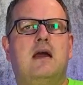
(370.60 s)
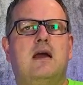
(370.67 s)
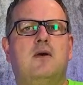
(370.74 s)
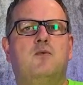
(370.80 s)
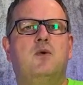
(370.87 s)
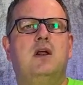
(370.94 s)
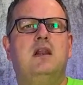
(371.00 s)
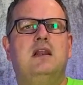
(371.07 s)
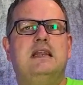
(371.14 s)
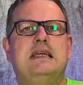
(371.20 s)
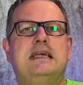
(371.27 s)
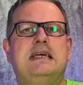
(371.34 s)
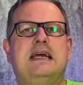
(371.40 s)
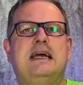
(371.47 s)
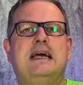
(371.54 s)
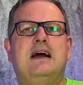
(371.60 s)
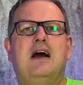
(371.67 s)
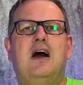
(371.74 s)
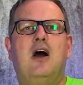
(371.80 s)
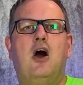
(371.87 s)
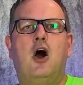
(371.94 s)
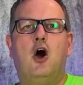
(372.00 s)
will
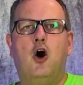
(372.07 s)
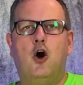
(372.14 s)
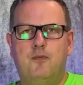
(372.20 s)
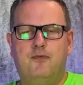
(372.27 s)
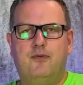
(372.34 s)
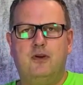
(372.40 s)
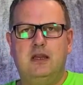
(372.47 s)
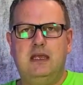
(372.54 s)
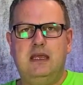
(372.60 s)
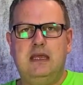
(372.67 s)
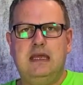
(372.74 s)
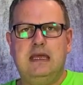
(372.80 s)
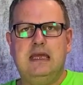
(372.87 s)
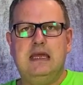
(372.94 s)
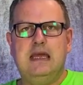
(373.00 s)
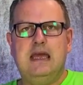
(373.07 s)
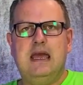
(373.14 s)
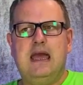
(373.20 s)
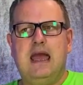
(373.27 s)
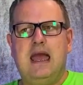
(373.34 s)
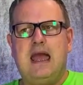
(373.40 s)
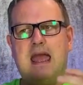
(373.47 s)
hopefully
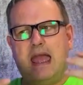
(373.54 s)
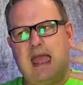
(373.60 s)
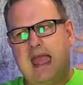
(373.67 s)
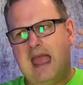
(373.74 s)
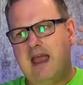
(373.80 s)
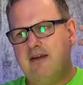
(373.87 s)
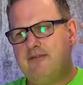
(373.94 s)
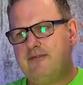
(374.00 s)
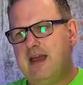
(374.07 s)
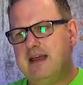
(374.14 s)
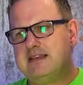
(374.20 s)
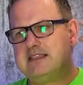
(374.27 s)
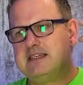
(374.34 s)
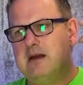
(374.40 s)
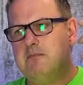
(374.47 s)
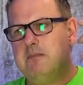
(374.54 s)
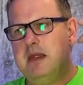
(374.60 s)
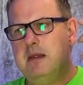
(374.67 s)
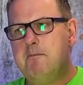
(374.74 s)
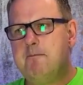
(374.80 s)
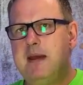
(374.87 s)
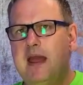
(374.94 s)
have had some
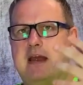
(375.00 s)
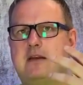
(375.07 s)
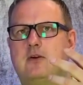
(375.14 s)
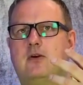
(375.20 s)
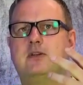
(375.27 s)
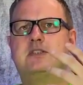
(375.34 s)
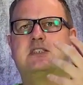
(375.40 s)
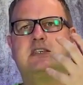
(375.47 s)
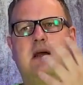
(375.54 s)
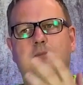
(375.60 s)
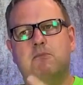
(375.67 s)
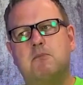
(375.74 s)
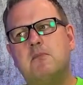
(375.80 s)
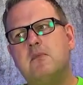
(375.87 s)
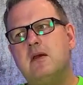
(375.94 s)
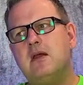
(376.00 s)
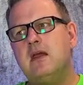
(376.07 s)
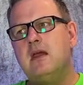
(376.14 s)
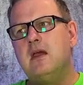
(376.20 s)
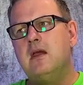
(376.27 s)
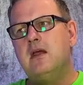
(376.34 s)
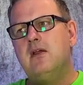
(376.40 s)
impact on some
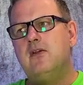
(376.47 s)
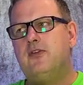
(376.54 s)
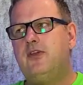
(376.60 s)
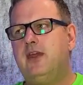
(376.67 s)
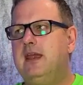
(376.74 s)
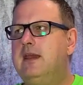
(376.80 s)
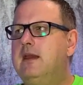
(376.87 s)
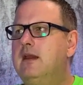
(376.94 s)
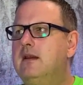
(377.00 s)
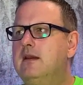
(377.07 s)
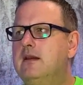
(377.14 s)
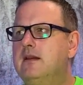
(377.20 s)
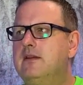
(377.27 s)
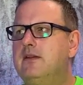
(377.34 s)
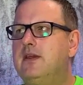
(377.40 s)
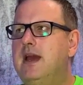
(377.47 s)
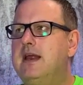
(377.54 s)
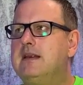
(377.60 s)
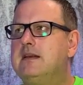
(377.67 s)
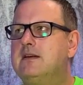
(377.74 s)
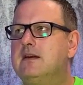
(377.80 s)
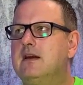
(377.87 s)
thinking
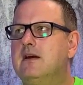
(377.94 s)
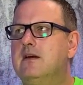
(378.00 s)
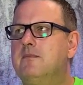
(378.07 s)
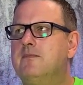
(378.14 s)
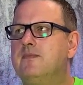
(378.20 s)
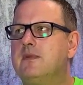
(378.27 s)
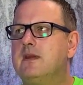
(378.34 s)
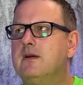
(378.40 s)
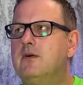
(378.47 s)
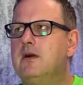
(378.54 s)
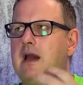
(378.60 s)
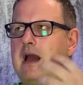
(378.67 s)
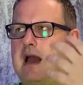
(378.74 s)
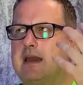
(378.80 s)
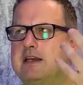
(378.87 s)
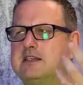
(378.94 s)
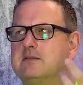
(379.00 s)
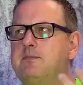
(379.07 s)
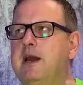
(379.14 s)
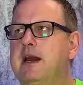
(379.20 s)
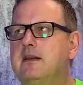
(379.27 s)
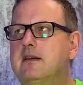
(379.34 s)
that I
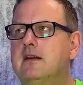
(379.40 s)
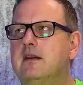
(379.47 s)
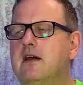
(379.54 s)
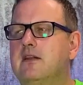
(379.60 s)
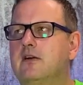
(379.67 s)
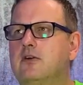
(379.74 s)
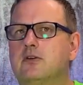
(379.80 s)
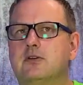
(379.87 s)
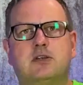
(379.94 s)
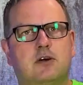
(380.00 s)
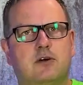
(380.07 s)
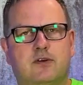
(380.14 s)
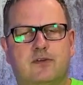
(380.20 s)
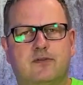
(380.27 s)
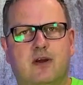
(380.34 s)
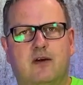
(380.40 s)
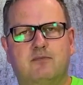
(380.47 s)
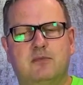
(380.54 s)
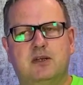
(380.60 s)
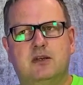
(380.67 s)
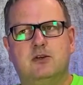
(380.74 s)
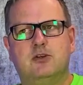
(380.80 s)
expect another conservative
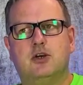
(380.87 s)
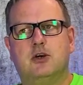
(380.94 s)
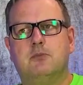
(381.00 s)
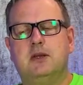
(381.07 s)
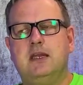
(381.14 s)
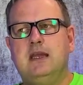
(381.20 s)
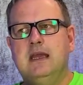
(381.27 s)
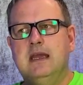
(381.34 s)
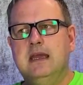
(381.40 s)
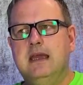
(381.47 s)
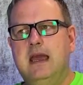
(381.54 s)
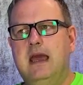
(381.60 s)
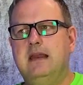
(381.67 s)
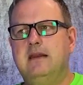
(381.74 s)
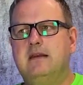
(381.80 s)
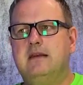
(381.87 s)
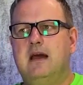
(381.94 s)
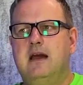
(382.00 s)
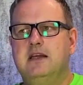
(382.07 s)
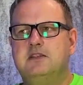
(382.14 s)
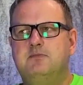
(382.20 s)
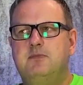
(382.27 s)
government in Germany, and
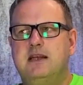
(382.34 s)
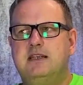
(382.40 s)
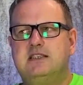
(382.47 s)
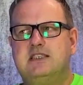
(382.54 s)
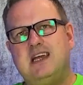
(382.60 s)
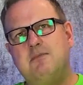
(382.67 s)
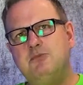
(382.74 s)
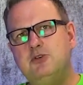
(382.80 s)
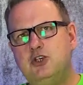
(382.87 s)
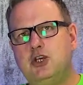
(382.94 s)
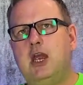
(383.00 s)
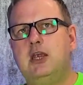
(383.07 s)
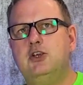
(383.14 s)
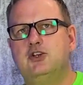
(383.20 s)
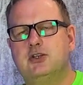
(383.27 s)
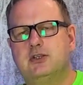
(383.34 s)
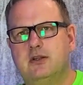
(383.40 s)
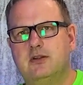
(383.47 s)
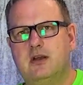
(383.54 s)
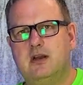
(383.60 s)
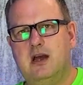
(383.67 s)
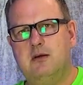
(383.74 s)
I expect some changes in
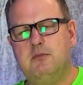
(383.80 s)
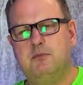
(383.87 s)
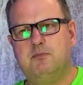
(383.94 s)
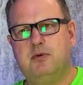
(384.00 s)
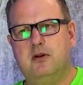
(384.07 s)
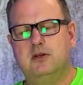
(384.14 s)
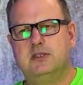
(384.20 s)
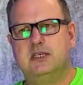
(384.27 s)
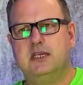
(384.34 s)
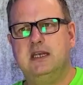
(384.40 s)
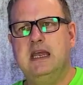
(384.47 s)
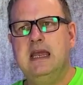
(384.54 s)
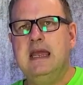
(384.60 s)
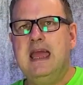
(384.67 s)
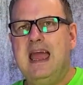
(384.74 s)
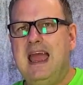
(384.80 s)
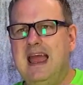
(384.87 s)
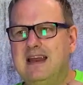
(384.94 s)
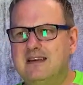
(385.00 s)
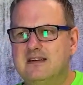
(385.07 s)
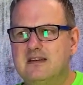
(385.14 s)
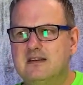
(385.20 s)
the climate policy
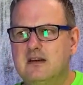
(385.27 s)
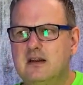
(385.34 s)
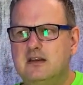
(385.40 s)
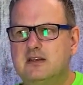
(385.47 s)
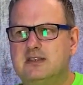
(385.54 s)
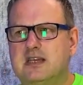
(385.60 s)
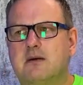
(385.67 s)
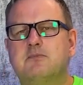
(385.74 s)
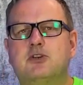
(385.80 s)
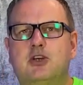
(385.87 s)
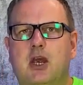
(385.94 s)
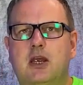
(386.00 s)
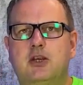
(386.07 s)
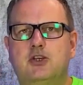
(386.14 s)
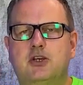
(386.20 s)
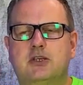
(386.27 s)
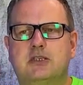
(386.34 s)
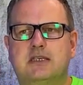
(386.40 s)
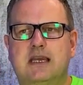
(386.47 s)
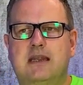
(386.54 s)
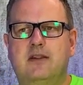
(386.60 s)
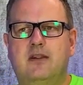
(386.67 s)
and some
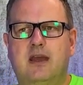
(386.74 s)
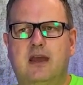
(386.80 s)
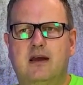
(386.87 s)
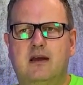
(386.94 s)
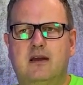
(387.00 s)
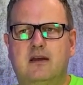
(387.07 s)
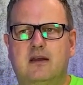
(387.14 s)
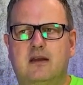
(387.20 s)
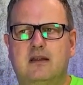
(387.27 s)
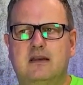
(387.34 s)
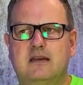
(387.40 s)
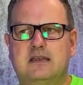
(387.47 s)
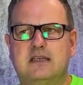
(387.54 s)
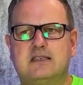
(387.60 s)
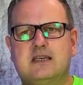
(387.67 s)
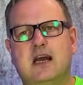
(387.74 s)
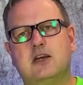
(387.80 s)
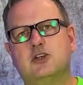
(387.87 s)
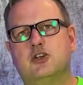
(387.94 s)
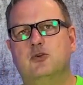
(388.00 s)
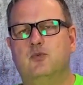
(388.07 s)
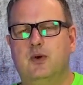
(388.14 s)
changes in their
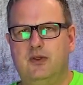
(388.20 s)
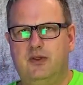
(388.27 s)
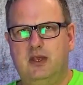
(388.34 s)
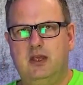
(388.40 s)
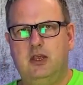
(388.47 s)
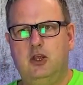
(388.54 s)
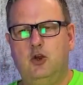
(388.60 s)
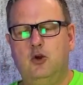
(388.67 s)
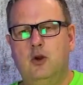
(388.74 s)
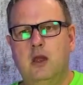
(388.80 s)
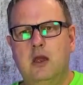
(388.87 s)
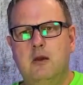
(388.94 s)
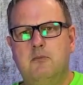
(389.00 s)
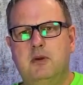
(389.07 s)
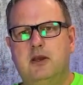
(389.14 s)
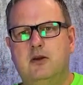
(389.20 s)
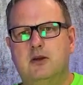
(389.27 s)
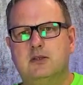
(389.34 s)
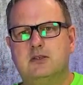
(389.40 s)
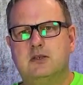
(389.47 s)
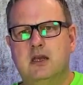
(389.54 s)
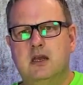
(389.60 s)
discussion with the EU,
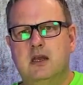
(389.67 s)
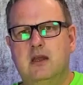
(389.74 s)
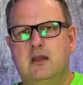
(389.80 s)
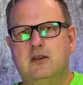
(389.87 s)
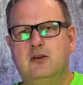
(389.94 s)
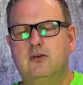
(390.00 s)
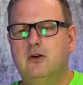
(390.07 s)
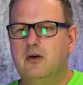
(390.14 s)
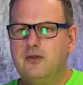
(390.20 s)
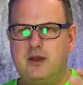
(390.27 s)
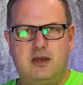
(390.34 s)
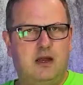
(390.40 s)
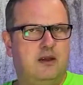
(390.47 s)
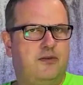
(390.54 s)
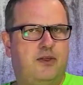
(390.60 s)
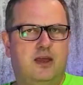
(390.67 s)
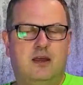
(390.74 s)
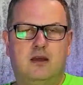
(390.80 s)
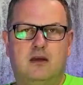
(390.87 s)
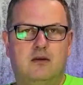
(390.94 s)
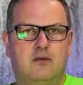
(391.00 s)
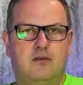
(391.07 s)
because you know that I
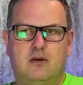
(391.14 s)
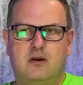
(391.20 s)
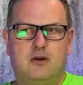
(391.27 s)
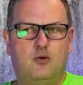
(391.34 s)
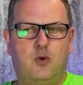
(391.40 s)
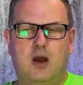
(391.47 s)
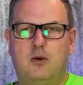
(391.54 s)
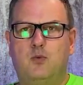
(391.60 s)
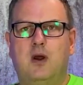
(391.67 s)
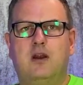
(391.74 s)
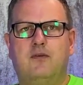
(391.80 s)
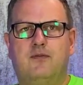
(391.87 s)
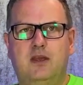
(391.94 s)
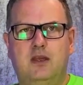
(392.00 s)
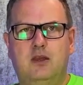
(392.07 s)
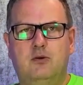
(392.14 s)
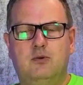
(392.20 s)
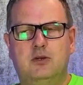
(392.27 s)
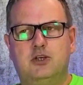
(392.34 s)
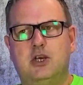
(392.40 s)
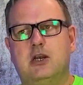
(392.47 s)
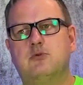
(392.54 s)
think quite well of the EU
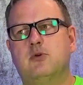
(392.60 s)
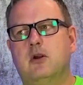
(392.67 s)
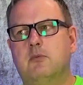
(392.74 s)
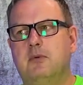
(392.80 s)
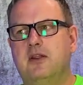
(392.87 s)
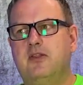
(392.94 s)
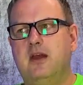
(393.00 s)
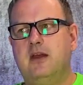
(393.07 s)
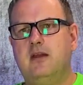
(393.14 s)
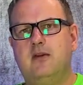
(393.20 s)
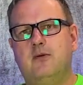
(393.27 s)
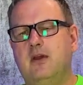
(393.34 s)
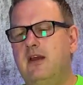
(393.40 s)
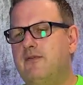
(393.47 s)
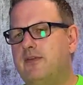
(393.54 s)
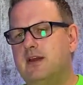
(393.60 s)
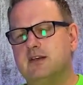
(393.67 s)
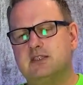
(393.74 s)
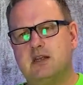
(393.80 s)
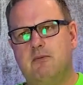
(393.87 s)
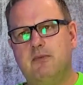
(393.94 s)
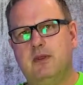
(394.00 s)
in general, but there, if there
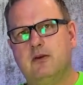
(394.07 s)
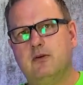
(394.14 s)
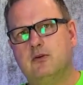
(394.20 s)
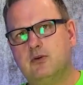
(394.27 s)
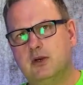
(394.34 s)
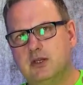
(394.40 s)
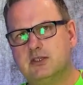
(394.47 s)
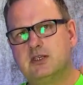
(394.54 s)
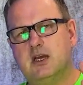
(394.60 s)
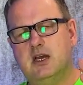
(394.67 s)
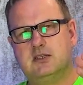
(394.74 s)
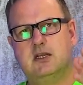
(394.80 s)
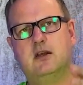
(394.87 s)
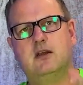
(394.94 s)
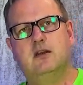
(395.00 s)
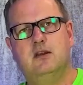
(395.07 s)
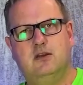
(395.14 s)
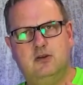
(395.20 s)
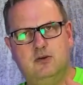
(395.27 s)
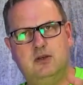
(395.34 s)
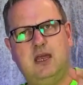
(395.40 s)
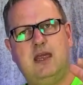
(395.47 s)
is something to criticize, like I did
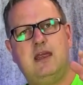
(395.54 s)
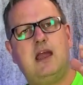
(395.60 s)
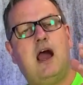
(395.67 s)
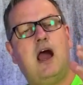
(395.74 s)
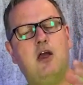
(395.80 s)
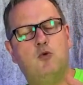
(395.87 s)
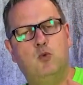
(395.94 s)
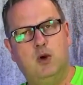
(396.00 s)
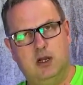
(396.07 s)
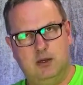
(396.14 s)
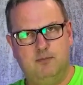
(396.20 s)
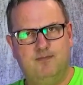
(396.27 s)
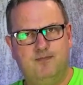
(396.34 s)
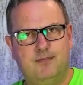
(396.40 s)
today, I will.